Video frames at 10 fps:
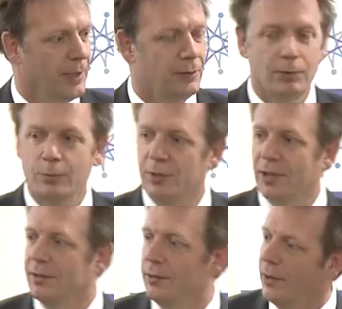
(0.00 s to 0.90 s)
to
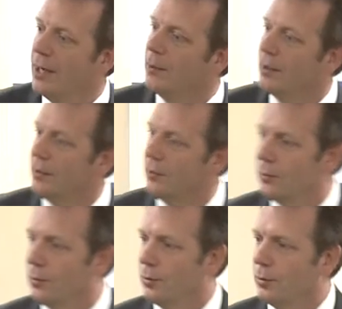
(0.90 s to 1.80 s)
protect the environment
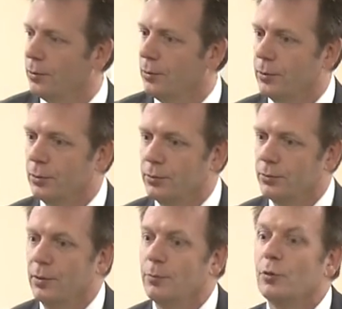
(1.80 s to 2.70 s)
or
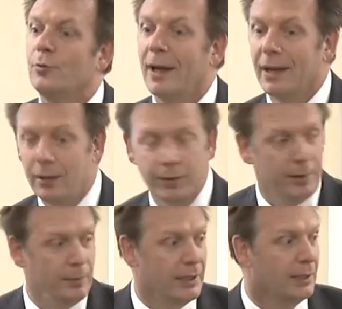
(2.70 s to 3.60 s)
to improve my
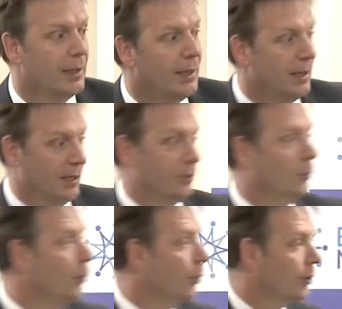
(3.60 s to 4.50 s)
health and be less of
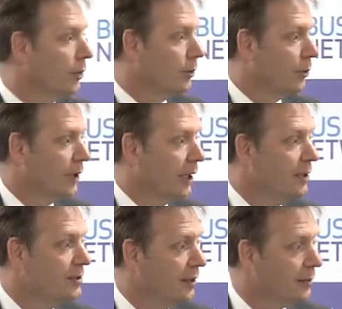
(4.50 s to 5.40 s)
a burden on the
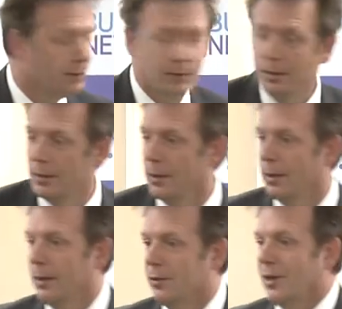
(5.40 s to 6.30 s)
NHS?
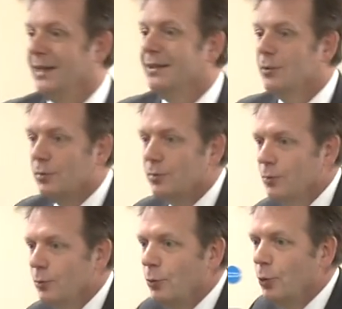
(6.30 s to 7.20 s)
So I need to
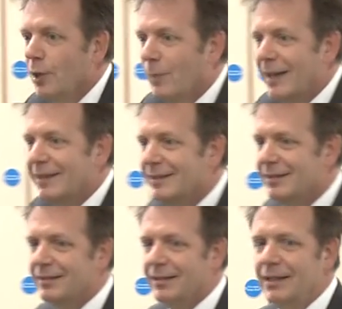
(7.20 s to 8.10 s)
look at my
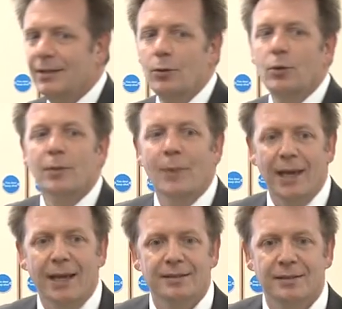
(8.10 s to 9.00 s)
decisions, I need to look at my
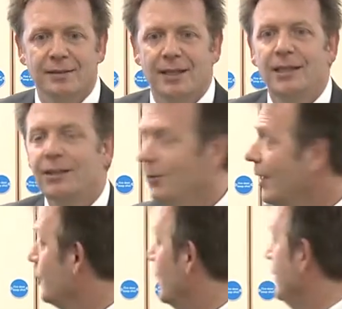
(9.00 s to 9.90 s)
actions, and I need to
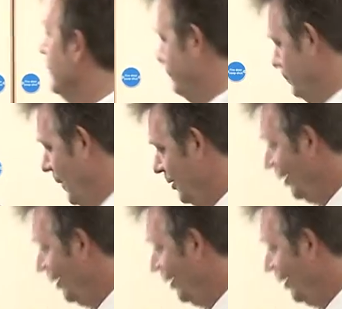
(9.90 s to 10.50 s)
evaluate them. So